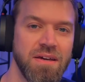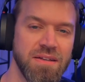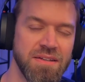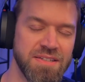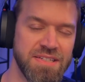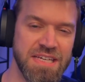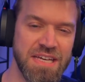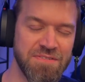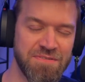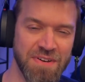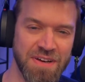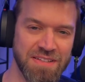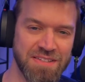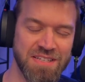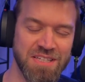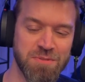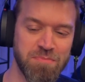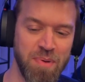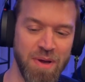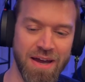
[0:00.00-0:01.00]

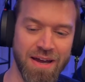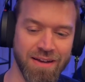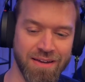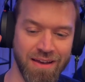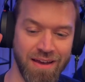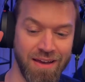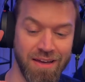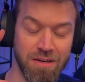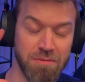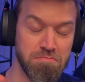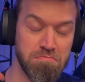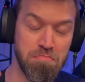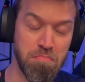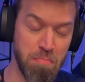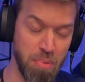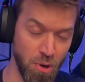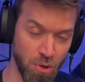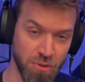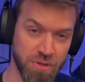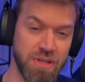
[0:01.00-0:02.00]
Defense is back and
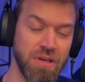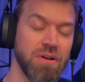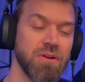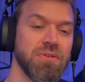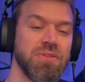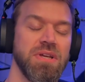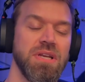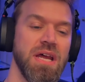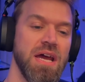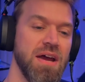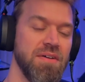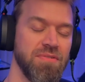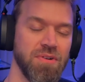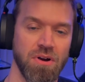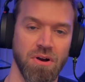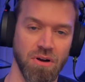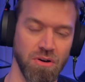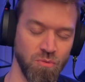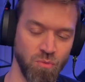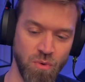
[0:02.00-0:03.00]
bulkier than
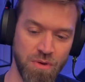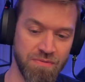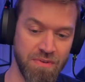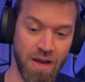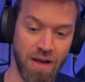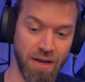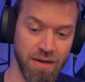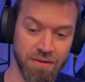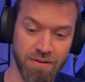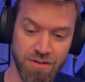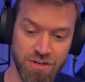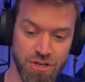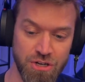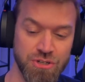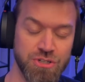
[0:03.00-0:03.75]
ever. We've got new